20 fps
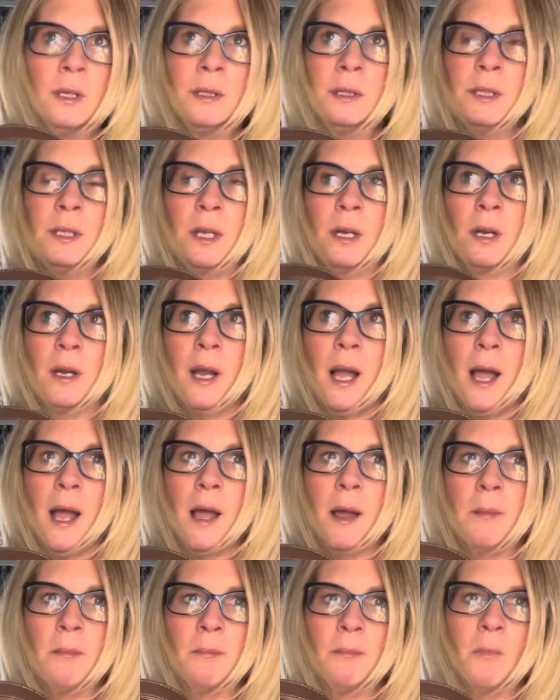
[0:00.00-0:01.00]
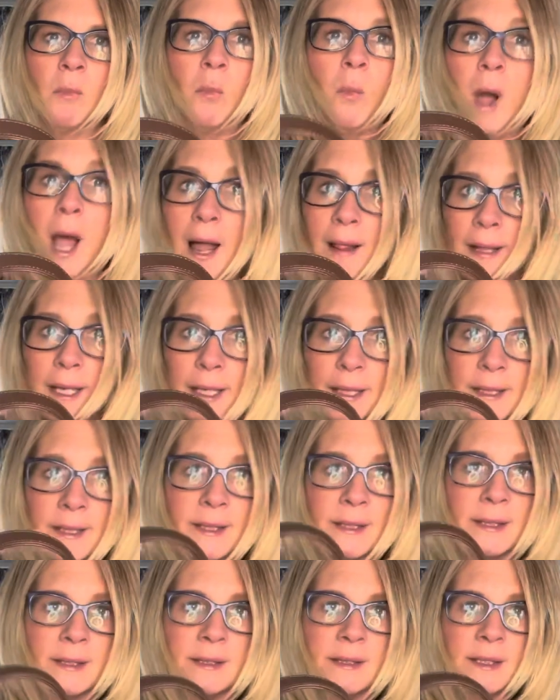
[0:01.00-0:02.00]
your um,
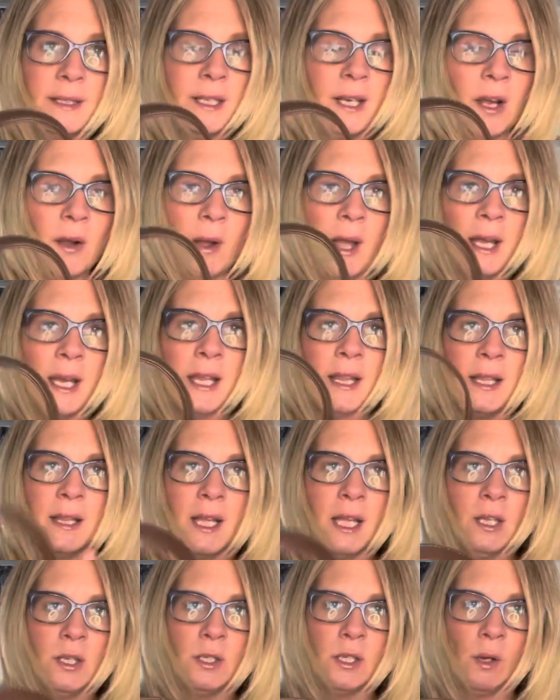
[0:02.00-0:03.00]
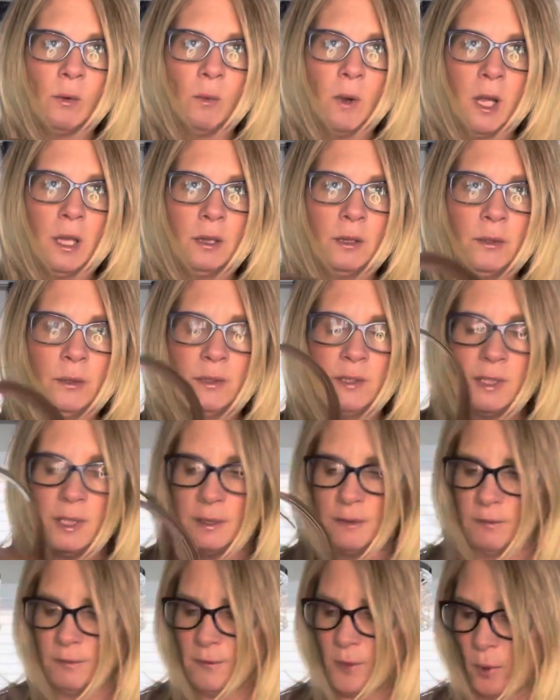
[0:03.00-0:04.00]
wallets, you know, anything that you don't want loose
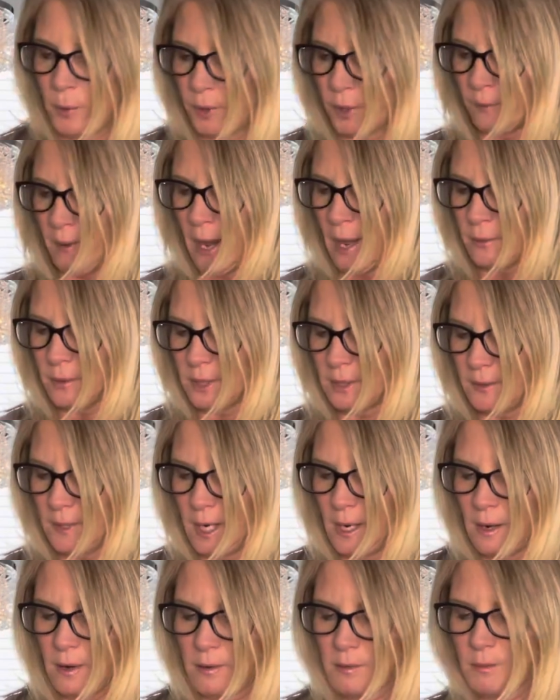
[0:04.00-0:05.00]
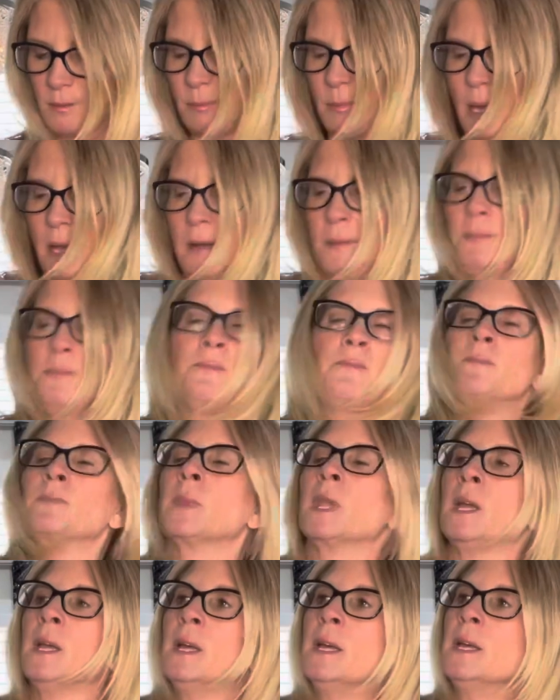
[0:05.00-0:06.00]
and floating around in there. But
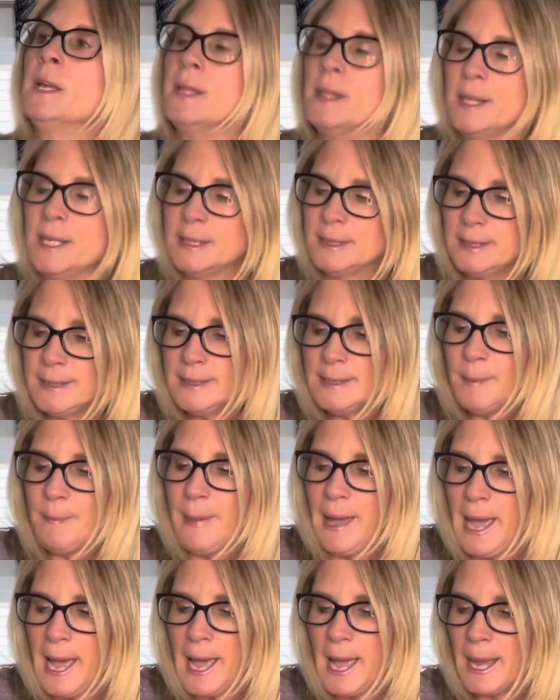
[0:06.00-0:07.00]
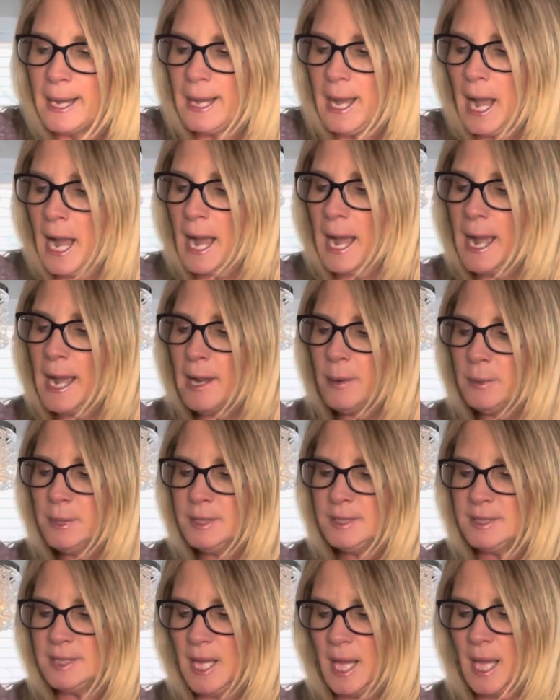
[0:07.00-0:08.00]
this is the bag. I
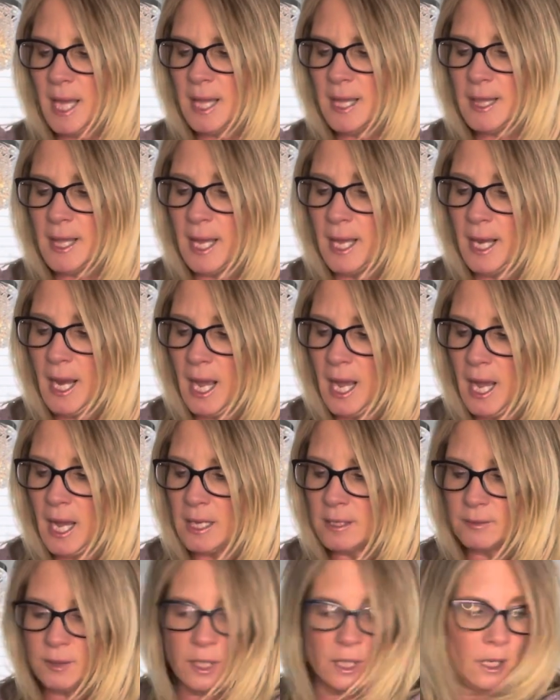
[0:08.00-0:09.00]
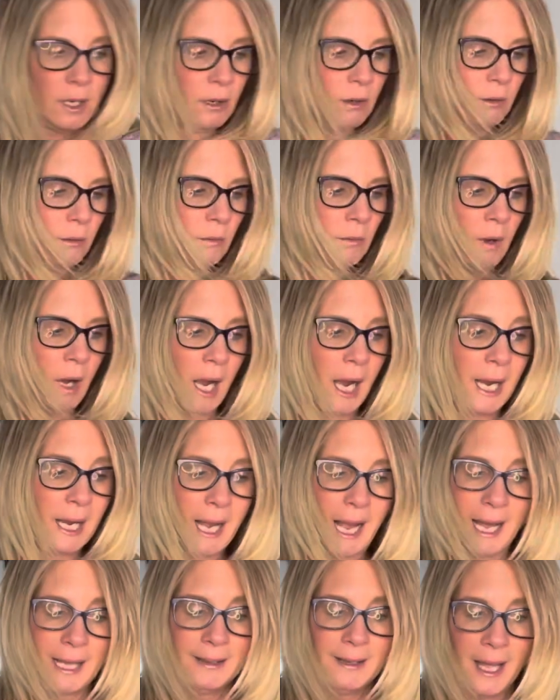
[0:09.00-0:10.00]
would say that, you know, I,
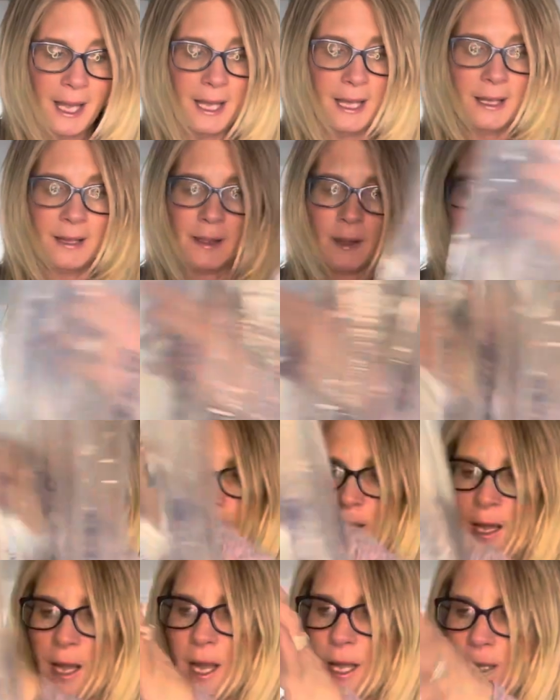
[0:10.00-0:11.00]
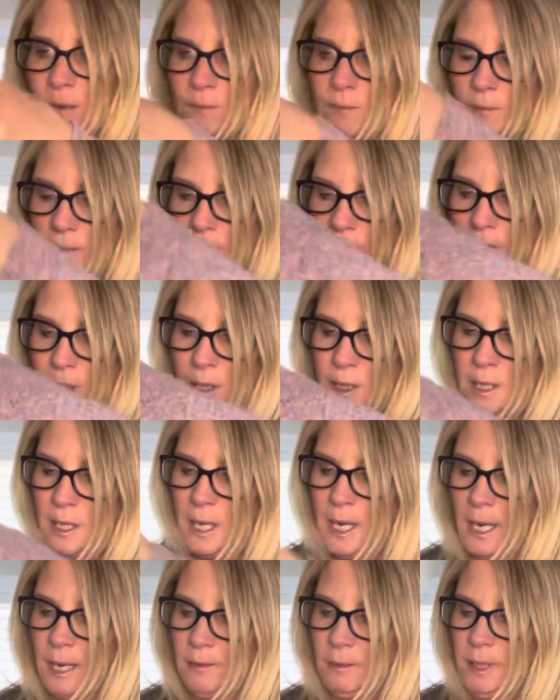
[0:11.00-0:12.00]
I like the bag. I,
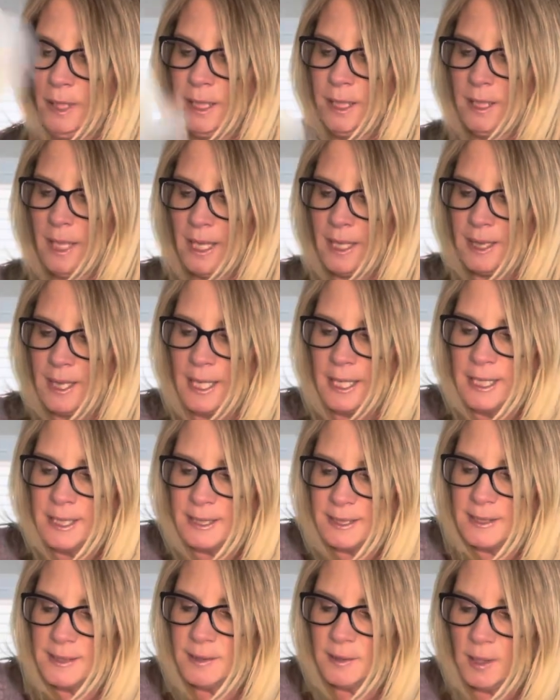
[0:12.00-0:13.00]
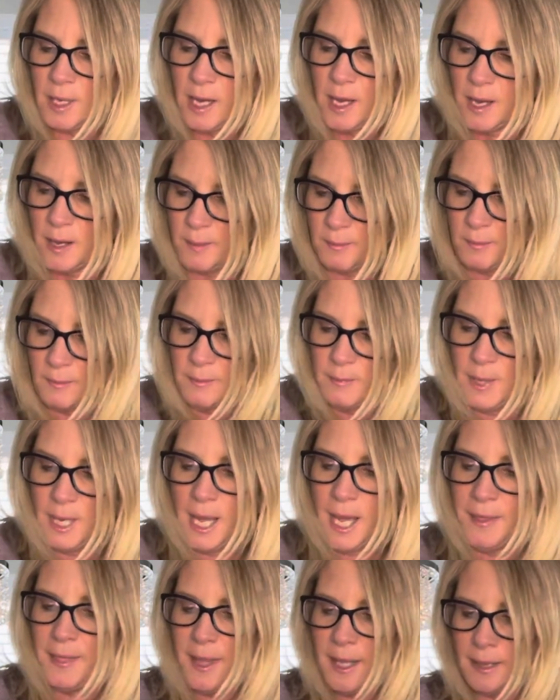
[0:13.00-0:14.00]
I really like that it's um,
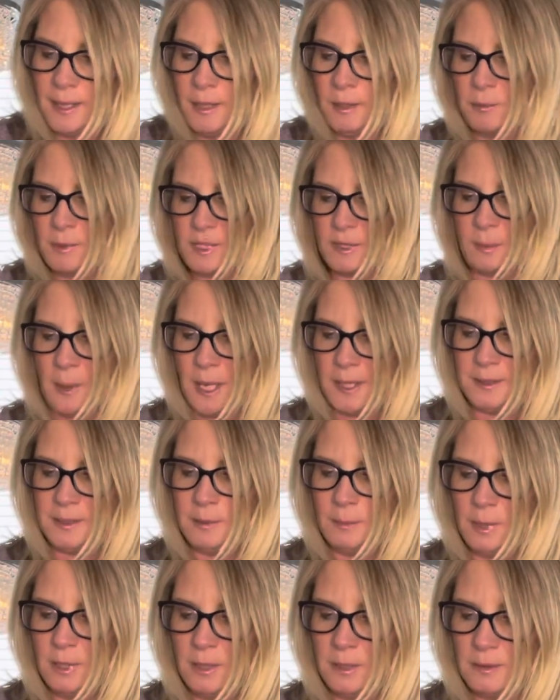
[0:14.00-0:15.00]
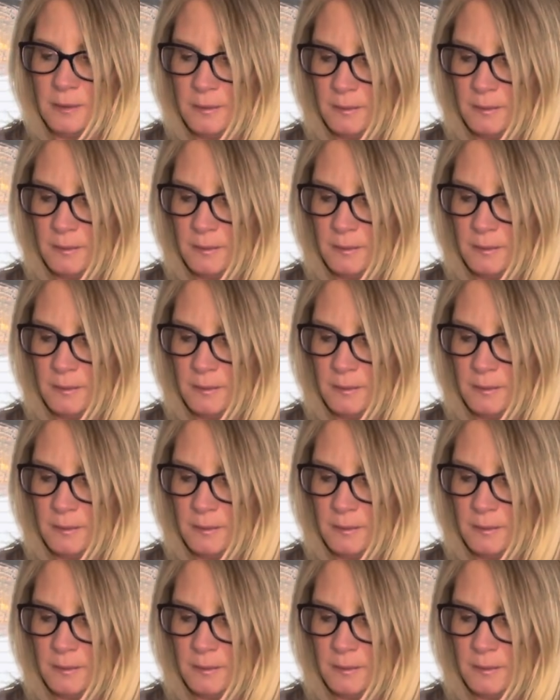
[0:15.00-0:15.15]
ethically responsible.